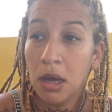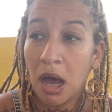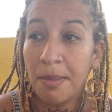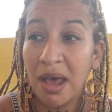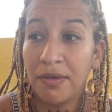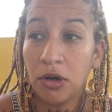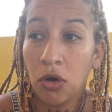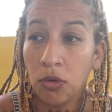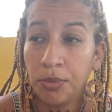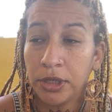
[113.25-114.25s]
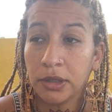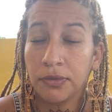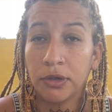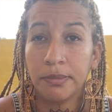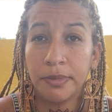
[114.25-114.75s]
I'm having an opening
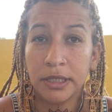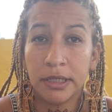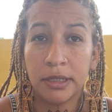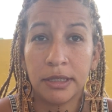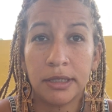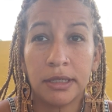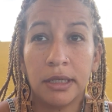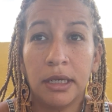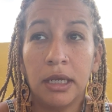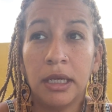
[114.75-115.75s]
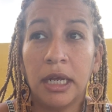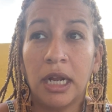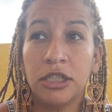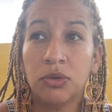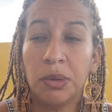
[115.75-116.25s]
for the business. And I
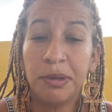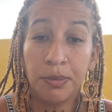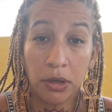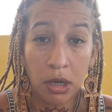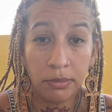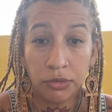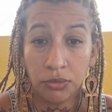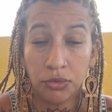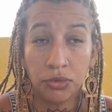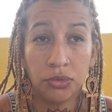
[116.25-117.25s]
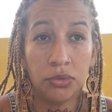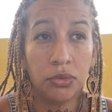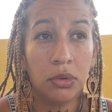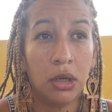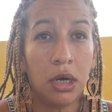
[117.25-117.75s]
just want people to come through.
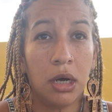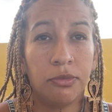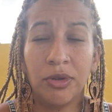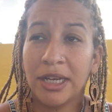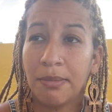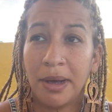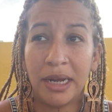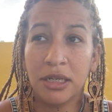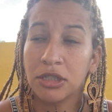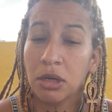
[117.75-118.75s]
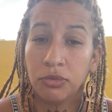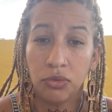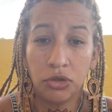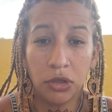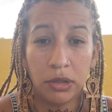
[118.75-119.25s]
You ain't gotta buy them, just come through,
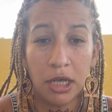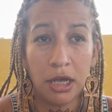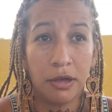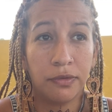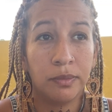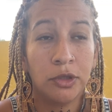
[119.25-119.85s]
show love.